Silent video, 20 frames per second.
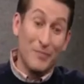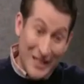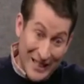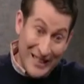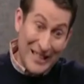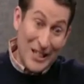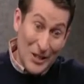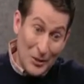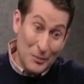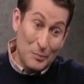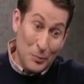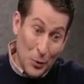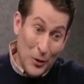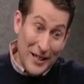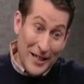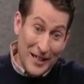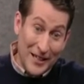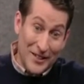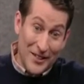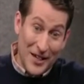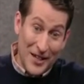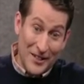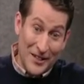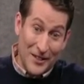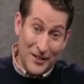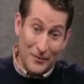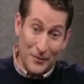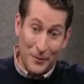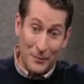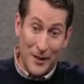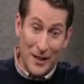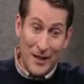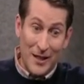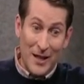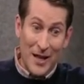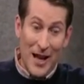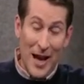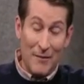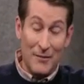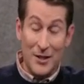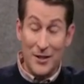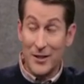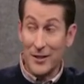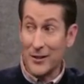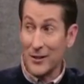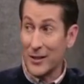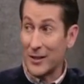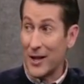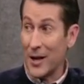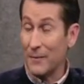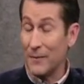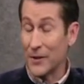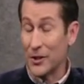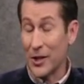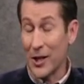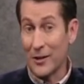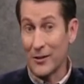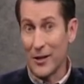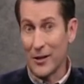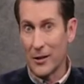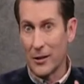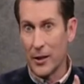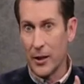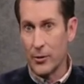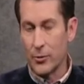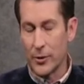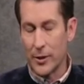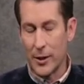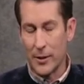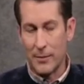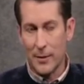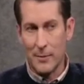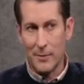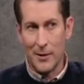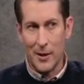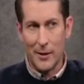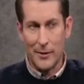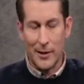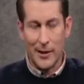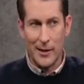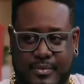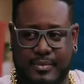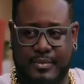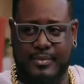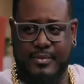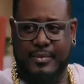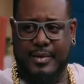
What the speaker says: still pretty exhausted from having to sit in this comfy chair talking to interesting people all night.